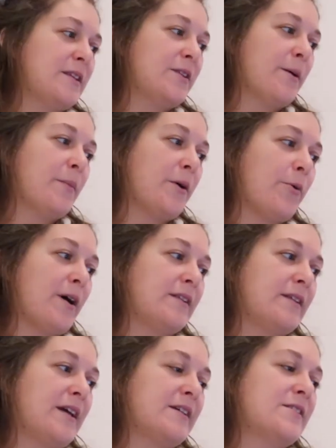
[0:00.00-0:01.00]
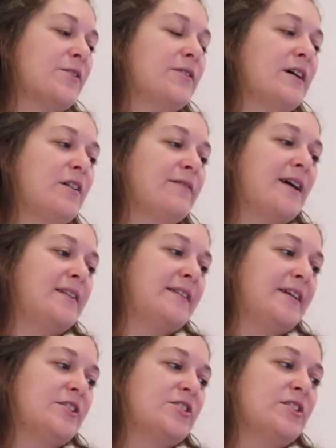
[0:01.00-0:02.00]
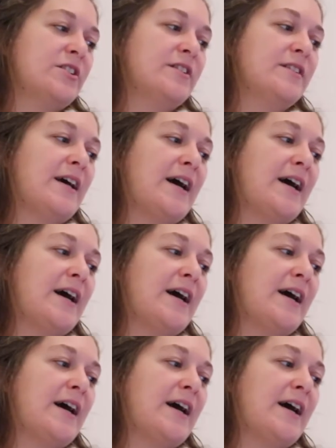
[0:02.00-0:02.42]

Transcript: Number 1, external validation.